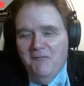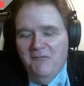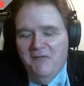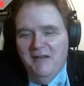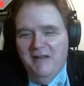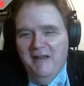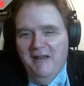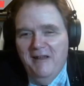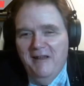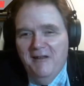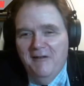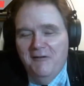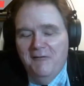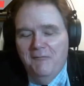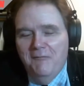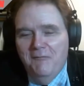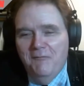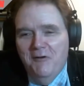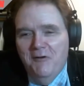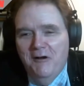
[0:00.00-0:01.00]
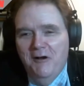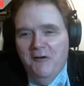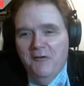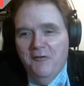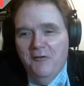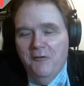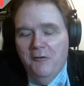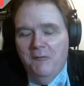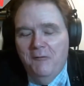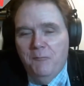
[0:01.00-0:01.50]
And
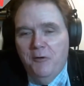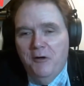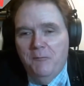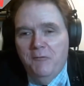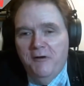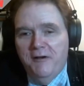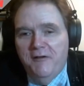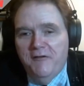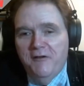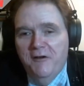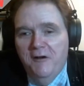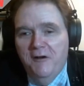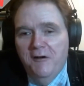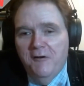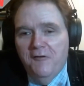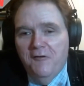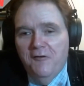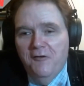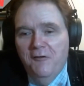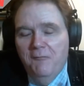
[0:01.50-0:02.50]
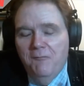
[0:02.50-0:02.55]
also at public talks.